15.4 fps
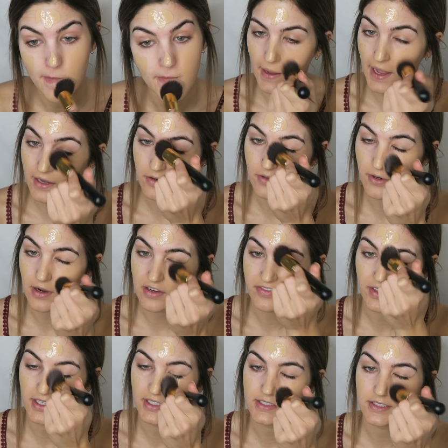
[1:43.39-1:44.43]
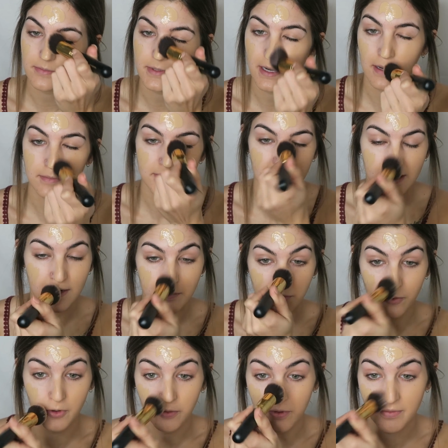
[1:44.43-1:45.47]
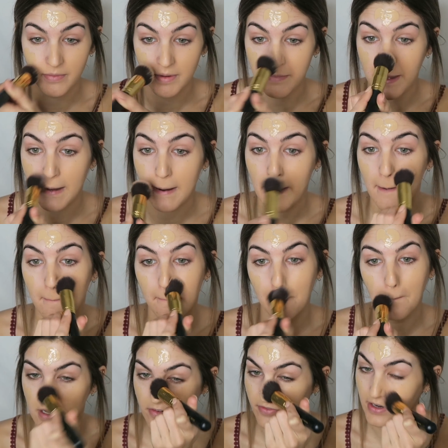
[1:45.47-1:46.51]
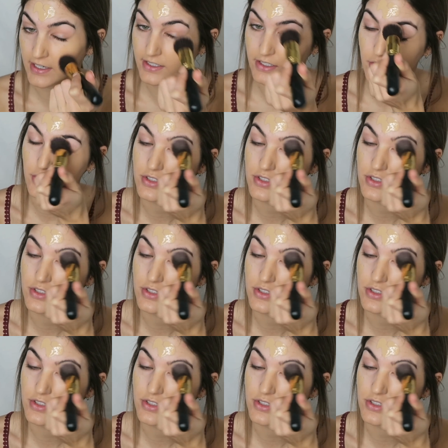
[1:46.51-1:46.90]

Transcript: I don't know, I feel like sometimes I get bored with my makeup if I